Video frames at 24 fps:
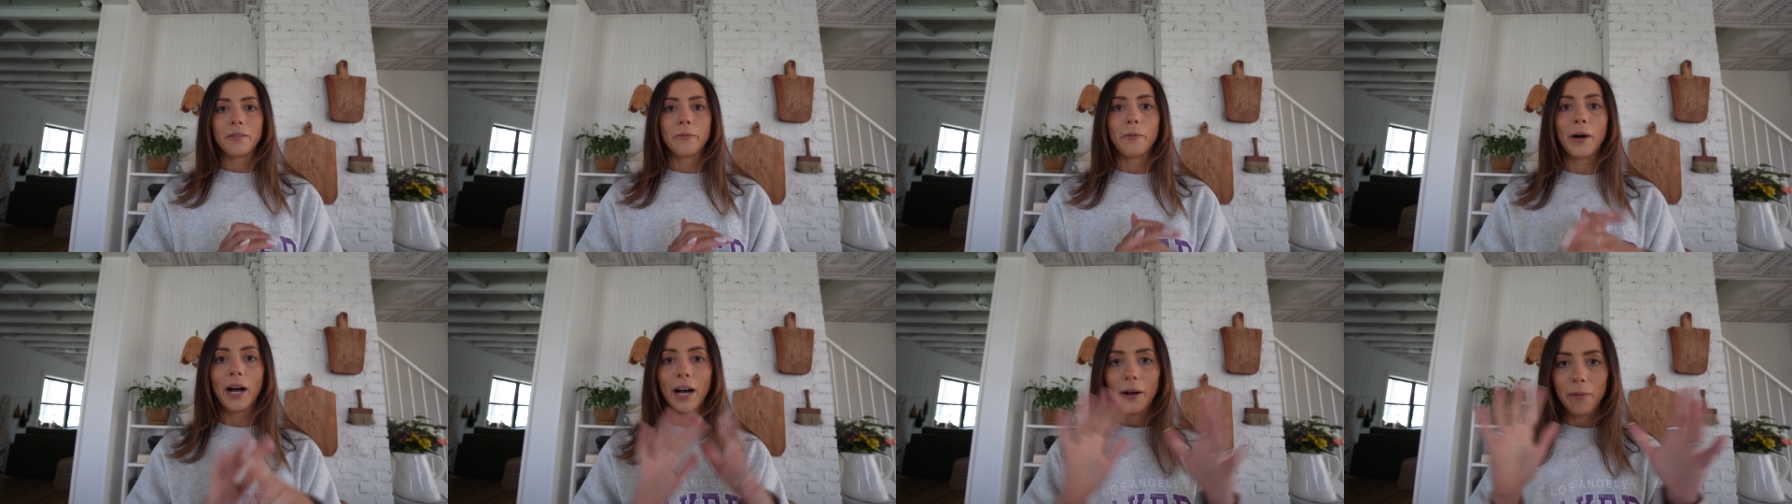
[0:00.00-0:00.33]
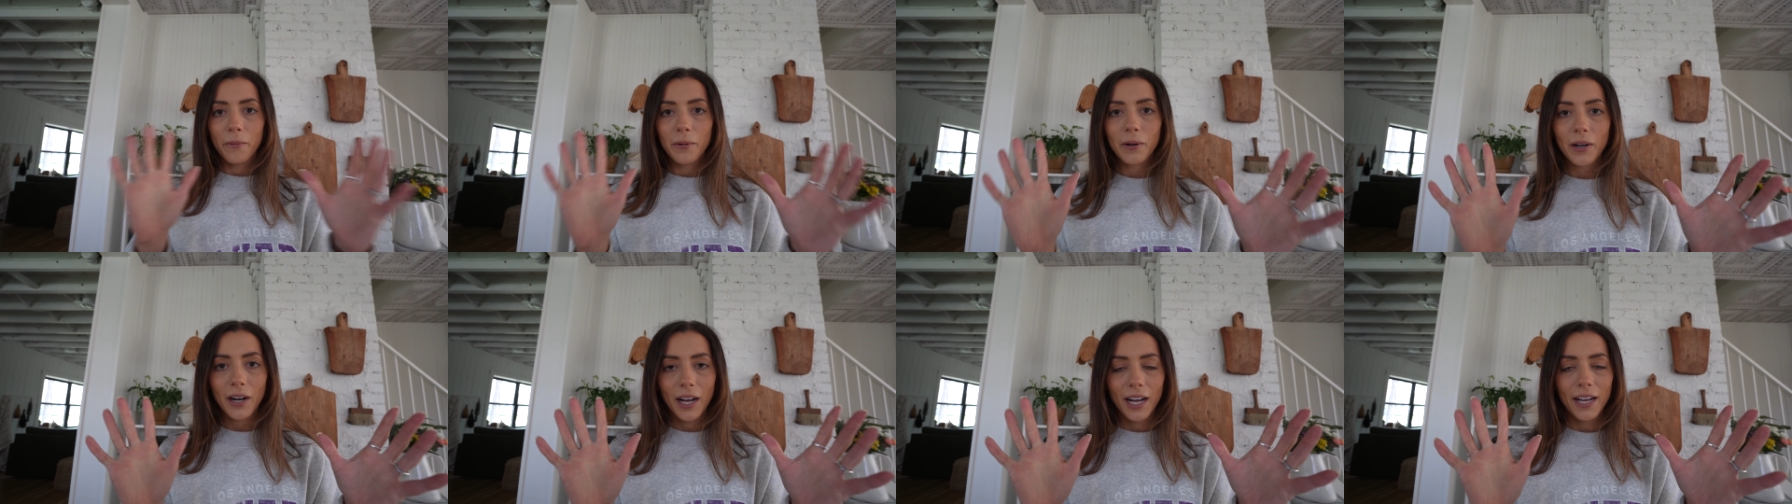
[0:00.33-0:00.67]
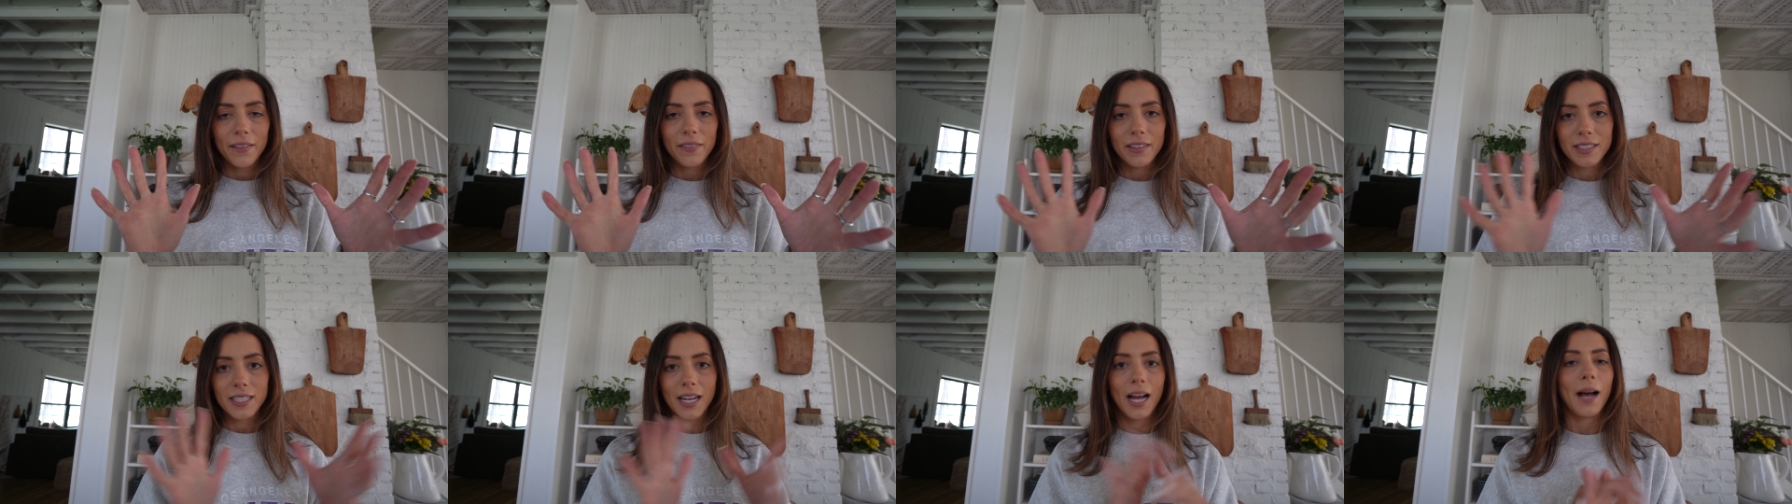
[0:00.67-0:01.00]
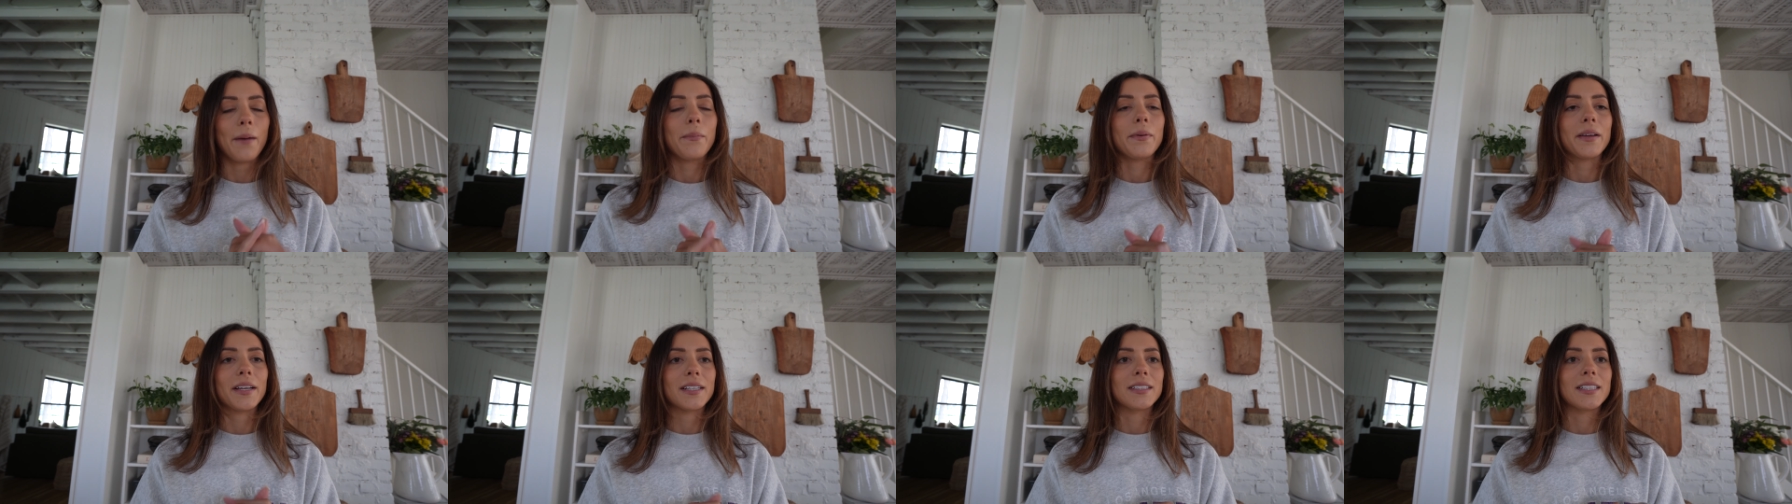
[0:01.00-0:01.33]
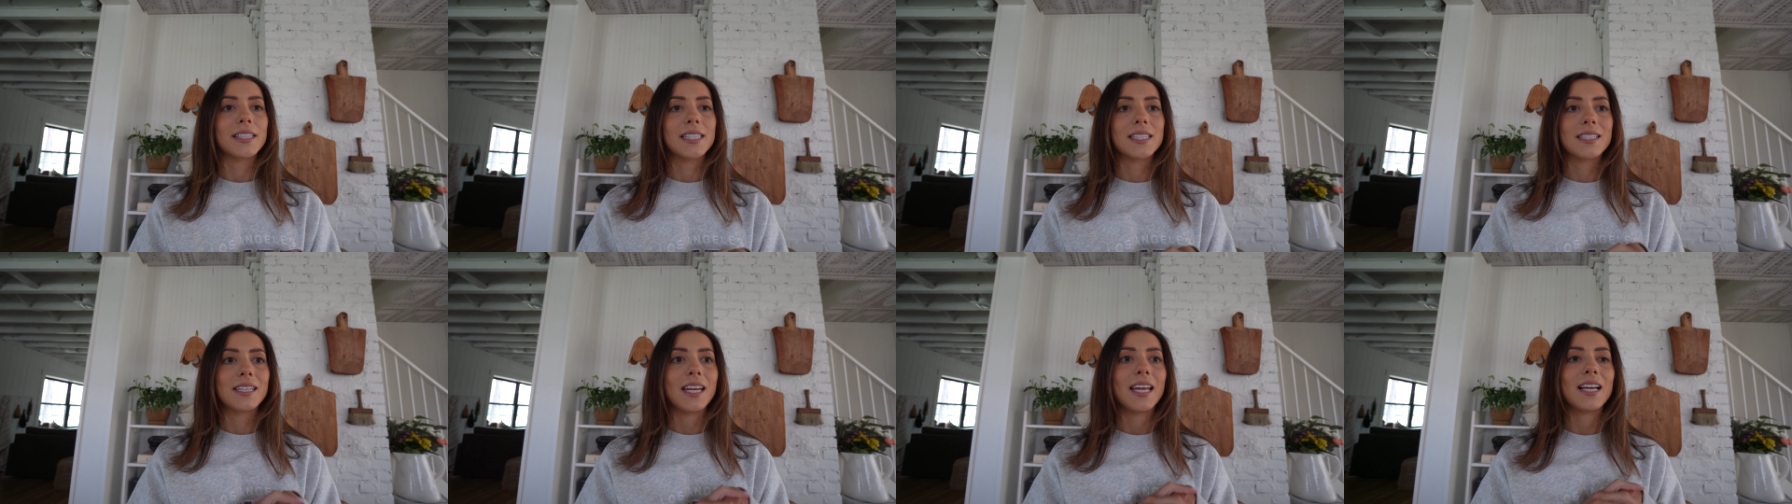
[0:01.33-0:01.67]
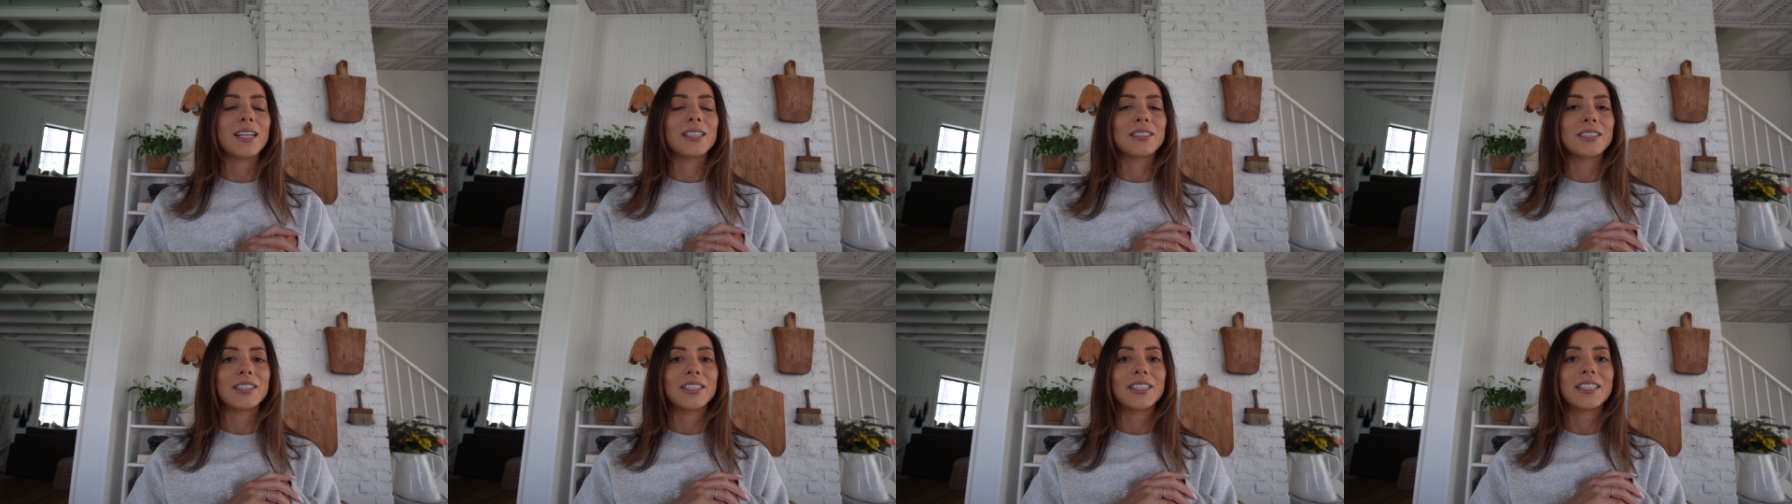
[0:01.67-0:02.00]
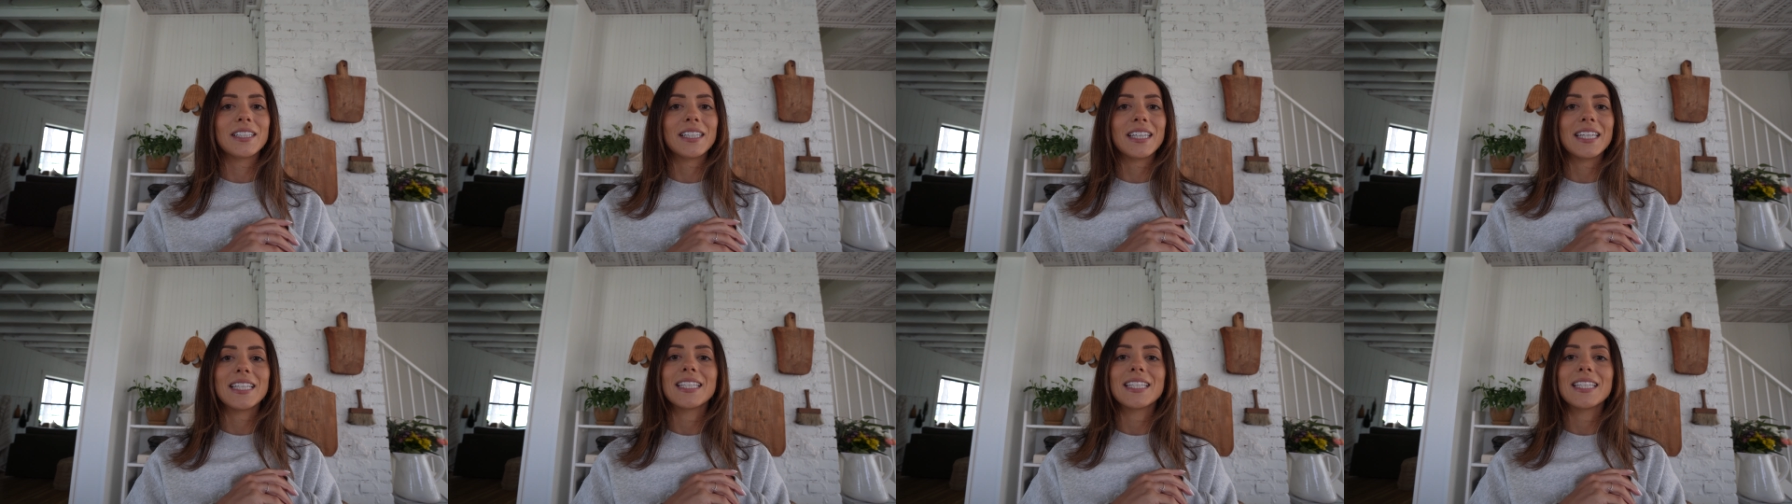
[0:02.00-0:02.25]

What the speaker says: While we're on the topic, let's take a look